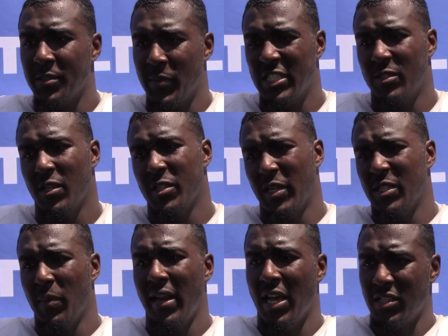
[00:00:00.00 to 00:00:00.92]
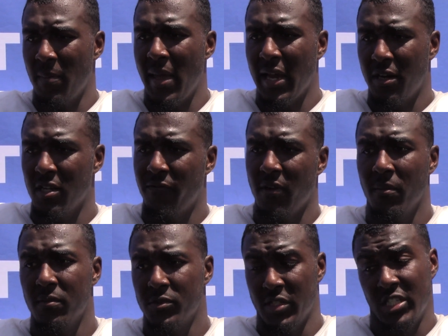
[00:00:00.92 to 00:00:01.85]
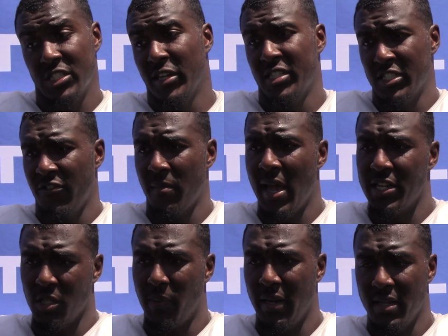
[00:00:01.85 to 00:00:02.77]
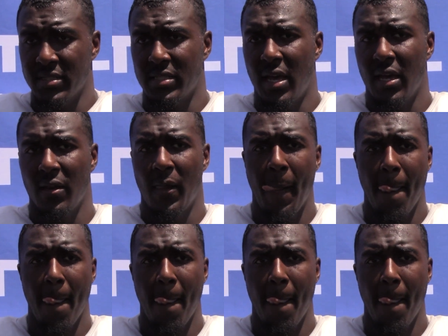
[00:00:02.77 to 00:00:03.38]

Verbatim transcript: especially, especially playing outside backer from transition from last year playing inside.